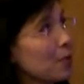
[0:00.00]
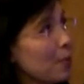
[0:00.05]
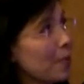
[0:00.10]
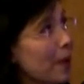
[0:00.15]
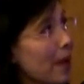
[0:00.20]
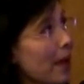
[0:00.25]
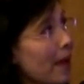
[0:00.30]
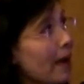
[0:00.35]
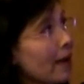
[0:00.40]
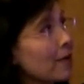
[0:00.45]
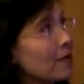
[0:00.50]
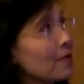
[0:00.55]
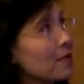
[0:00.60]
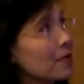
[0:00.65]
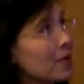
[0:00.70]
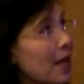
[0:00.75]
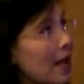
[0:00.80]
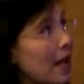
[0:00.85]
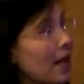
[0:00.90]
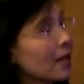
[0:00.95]

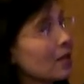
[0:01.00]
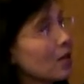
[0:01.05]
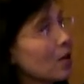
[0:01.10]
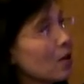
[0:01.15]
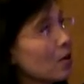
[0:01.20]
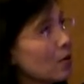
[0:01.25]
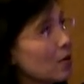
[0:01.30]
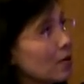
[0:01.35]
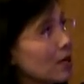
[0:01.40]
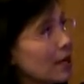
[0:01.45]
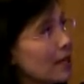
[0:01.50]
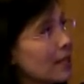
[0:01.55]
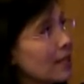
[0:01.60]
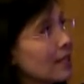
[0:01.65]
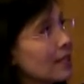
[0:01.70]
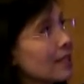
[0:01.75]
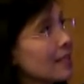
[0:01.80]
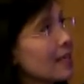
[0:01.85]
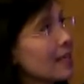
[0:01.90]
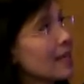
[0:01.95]
past and
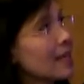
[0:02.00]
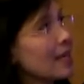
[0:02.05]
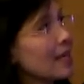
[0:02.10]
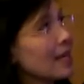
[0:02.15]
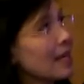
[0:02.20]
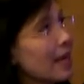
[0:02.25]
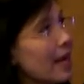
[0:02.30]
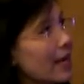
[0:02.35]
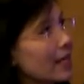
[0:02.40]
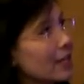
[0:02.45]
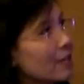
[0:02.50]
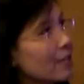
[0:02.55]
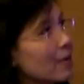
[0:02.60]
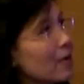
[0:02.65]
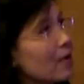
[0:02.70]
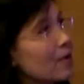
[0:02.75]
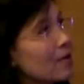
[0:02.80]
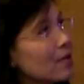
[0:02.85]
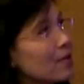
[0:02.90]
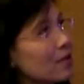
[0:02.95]
current
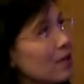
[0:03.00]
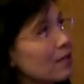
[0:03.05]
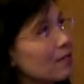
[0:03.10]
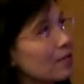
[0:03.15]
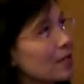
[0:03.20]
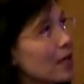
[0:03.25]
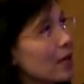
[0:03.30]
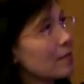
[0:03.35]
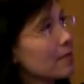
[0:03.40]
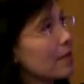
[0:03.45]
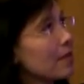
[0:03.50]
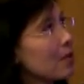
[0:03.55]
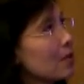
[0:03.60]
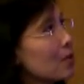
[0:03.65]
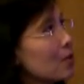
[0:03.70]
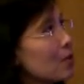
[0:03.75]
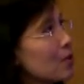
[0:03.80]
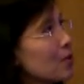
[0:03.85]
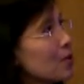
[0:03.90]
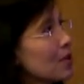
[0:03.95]
experience of substance
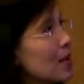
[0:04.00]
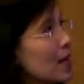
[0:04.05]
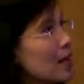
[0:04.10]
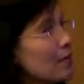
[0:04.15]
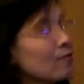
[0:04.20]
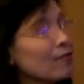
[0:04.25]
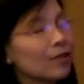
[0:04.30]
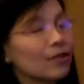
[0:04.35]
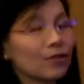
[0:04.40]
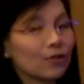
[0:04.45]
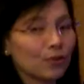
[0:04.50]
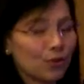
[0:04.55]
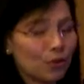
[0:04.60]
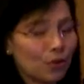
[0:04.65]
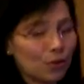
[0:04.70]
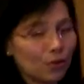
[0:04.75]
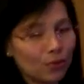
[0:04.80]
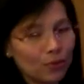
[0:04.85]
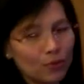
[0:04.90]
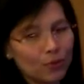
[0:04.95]
use and
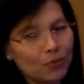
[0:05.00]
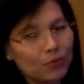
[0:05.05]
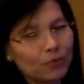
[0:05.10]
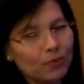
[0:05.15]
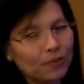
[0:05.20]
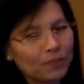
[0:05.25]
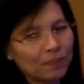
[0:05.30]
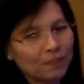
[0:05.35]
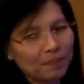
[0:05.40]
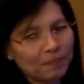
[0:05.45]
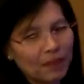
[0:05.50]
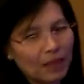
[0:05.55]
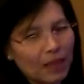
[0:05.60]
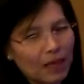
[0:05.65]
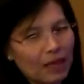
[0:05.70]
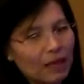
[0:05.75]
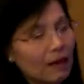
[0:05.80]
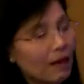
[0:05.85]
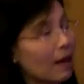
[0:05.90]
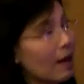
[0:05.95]
withdrawal.
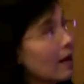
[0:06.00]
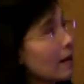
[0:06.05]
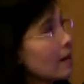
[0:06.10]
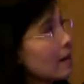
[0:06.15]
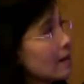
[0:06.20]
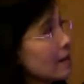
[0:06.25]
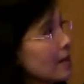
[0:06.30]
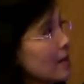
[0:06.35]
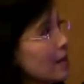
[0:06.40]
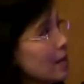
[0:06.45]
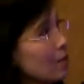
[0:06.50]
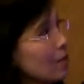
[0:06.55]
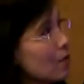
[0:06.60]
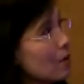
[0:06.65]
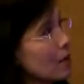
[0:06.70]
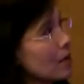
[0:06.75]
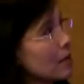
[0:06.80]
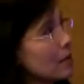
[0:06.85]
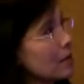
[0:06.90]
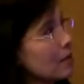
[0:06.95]
The second
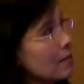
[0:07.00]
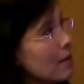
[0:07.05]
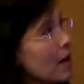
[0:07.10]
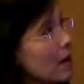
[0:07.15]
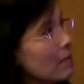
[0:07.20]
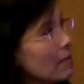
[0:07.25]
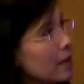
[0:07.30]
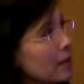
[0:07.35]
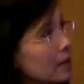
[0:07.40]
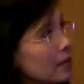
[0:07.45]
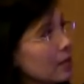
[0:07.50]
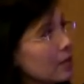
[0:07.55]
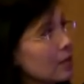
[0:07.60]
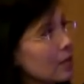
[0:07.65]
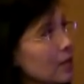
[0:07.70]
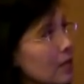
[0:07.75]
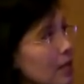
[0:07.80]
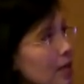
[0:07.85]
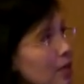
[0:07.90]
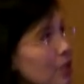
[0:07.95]
one is biomedical
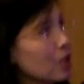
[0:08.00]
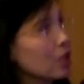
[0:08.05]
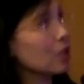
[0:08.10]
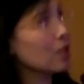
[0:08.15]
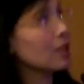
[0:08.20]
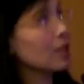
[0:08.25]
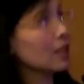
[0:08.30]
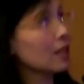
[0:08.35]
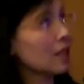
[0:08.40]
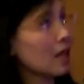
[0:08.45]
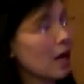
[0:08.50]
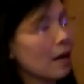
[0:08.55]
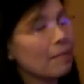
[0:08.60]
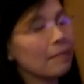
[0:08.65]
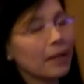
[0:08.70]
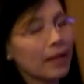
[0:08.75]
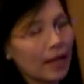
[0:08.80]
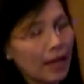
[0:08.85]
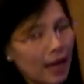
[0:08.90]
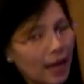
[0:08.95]
condition and
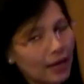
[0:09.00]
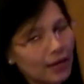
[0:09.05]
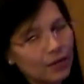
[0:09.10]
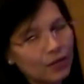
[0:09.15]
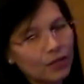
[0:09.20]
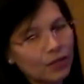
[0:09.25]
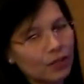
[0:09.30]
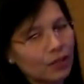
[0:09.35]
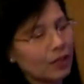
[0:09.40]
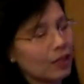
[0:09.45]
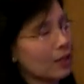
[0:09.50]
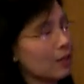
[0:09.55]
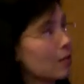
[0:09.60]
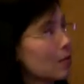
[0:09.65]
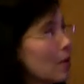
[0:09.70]
complication,